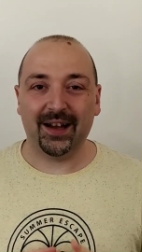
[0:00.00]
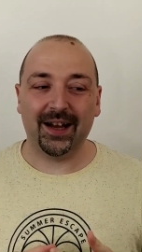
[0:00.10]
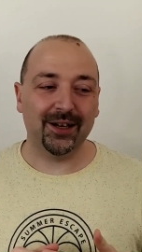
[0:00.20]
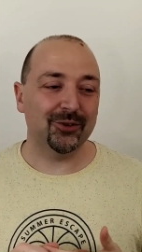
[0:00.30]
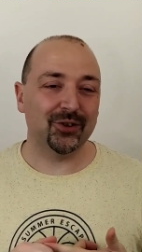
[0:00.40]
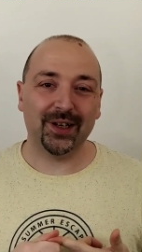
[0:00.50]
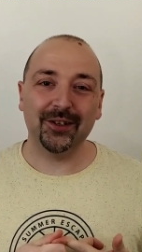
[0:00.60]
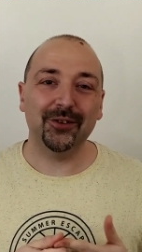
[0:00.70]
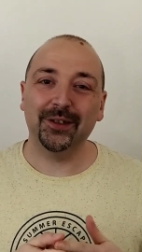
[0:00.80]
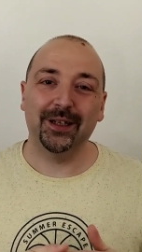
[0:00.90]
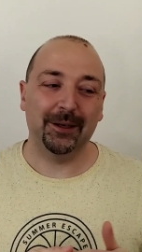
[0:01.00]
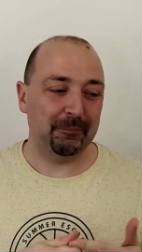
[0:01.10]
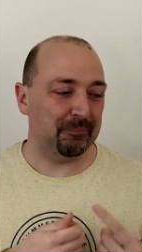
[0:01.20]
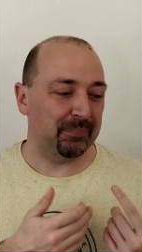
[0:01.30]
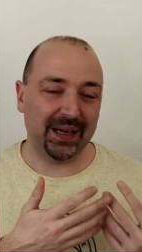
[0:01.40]
Are you struggling
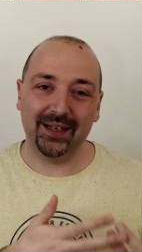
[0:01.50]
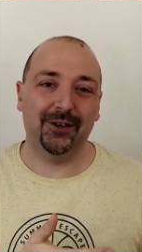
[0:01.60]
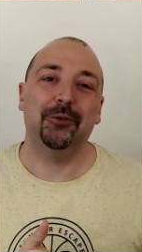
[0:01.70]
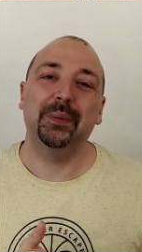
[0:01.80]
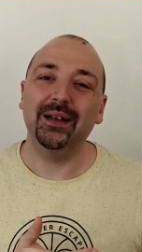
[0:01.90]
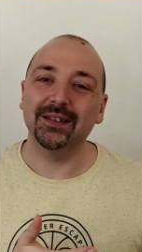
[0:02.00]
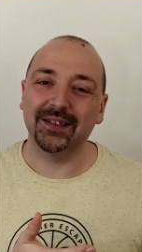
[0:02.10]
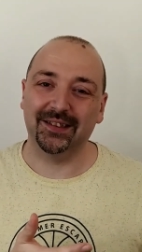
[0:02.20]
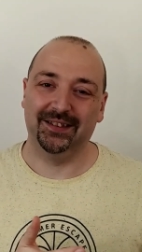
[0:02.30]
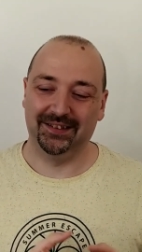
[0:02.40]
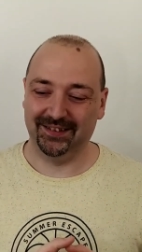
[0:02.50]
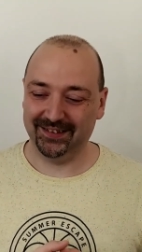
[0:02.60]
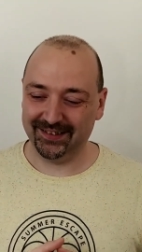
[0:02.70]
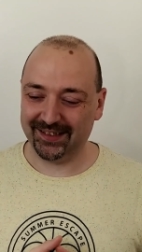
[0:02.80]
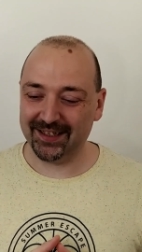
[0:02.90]
in paying your bills?
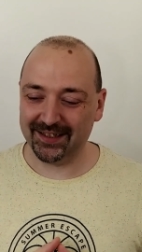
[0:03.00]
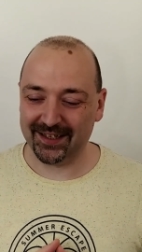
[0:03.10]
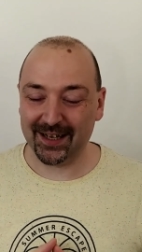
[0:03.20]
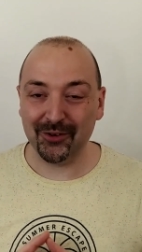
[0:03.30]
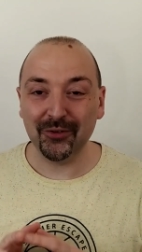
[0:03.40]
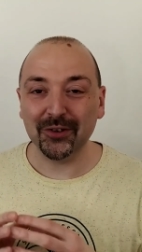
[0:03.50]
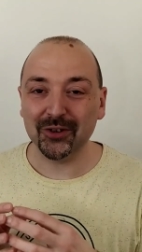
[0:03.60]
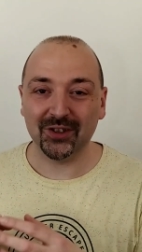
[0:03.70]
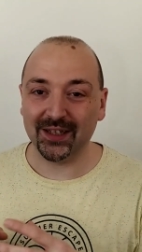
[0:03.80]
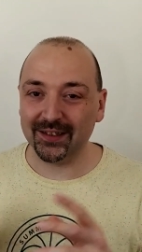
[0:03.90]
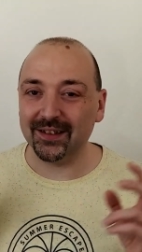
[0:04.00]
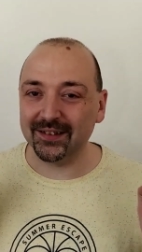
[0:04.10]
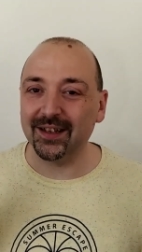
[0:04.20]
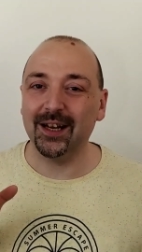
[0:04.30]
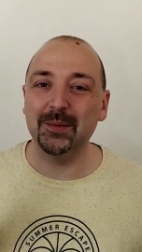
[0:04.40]
Right? Are you in a society
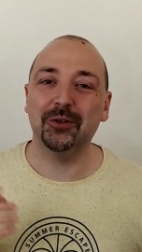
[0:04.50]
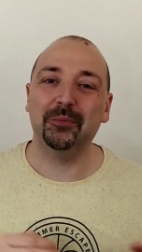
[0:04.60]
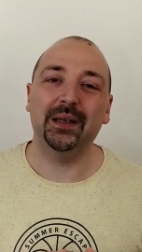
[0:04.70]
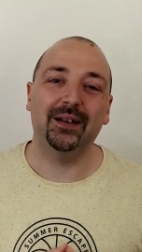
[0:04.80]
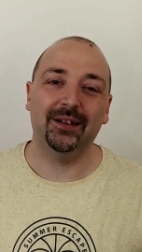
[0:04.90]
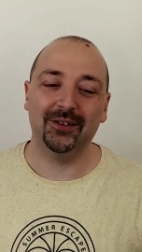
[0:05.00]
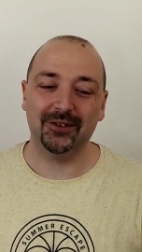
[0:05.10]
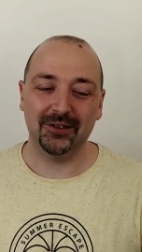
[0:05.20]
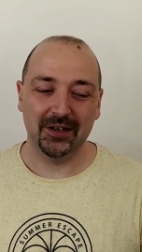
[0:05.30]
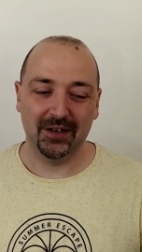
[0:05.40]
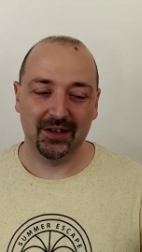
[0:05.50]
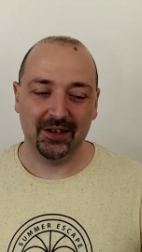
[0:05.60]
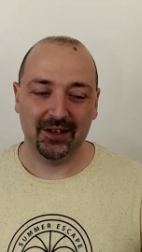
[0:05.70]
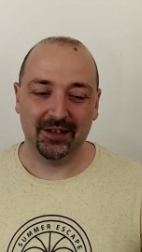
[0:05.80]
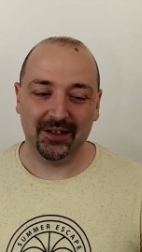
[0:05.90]
that claims to be,
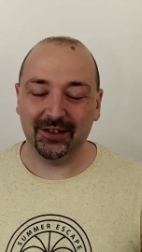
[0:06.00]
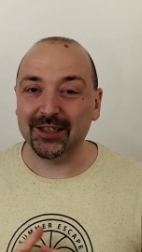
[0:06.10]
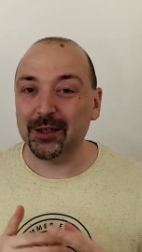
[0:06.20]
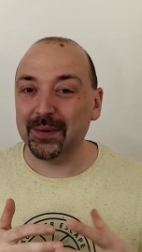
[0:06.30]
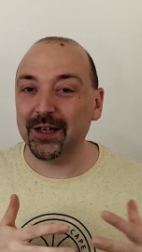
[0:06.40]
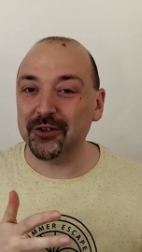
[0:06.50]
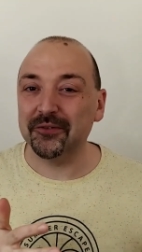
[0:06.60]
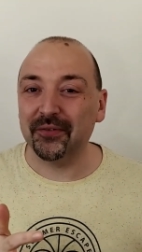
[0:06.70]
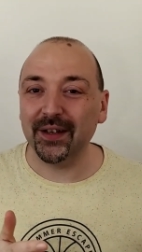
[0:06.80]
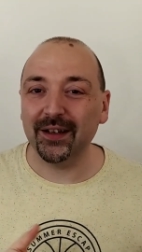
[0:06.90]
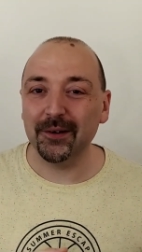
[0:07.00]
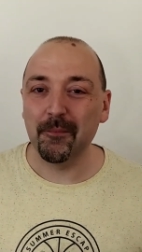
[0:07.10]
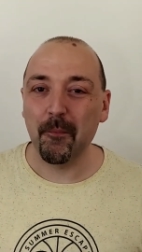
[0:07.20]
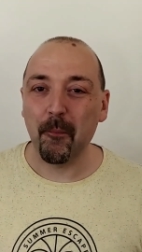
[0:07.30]
discrimination-free?